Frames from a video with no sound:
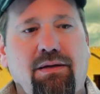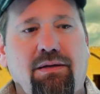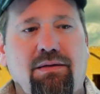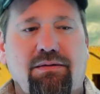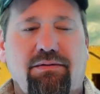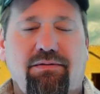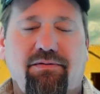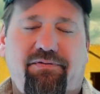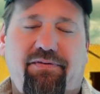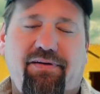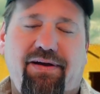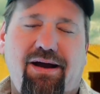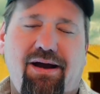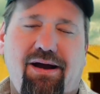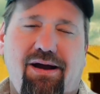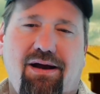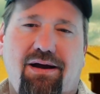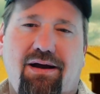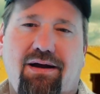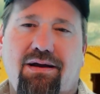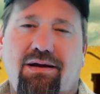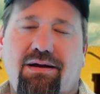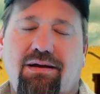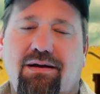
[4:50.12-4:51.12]

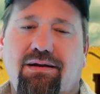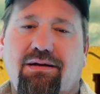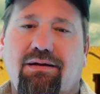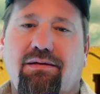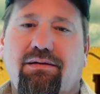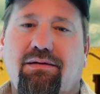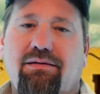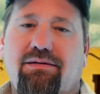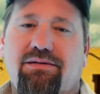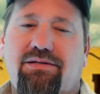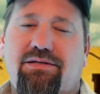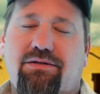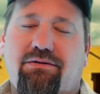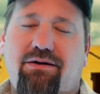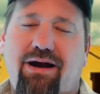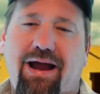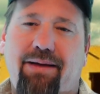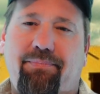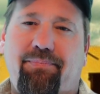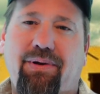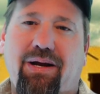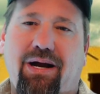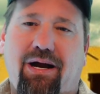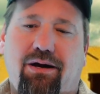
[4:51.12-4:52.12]
There, the
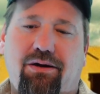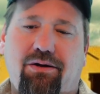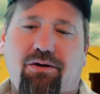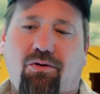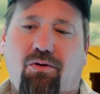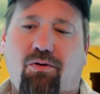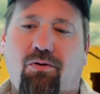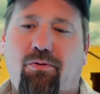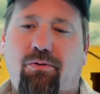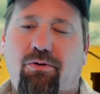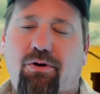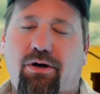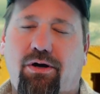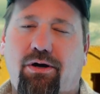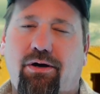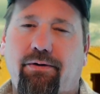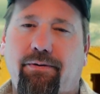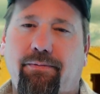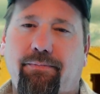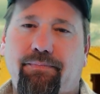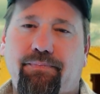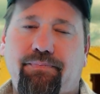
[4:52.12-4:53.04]
scrapyard owner,